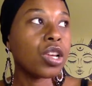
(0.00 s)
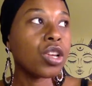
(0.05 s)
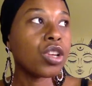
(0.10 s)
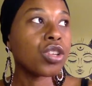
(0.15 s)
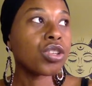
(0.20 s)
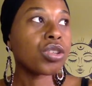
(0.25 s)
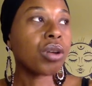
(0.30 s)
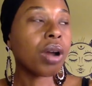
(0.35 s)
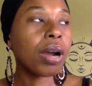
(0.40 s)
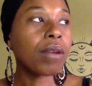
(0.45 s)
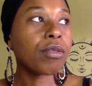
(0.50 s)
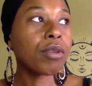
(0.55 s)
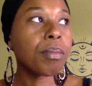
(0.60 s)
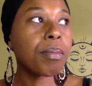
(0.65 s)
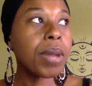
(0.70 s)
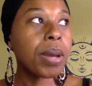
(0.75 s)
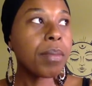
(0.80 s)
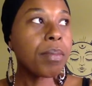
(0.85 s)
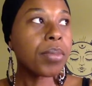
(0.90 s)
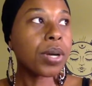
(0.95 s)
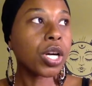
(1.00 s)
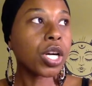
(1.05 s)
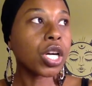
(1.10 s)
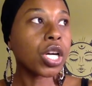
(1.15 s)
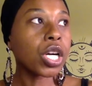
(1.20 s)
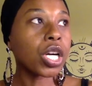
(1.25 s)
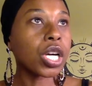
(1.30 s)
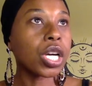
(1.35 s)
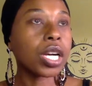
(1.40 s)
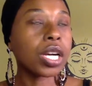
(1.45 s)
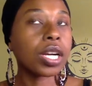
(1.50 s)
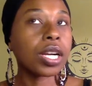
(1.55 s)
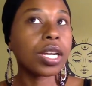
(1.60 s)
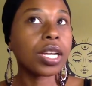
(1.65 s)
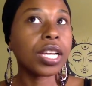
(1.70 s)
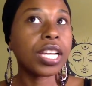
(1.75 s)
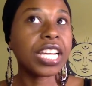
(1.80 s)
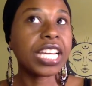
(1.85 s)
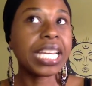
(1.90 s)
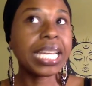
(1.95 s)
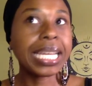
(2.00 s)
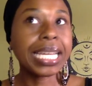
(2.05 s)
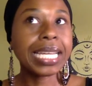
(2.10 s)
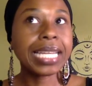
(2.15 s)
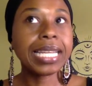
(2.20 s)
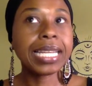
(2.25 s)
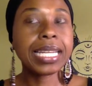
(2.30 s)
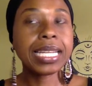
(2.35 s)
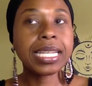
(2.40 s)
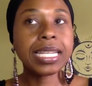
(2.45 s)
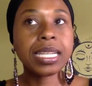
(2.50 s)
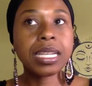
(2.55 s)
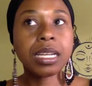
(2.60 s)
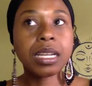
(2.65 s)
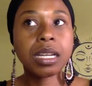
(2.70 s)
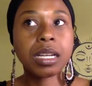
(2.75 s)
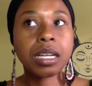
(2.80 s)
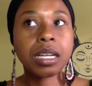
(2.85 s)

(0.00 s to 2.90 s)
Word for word: So I remember in,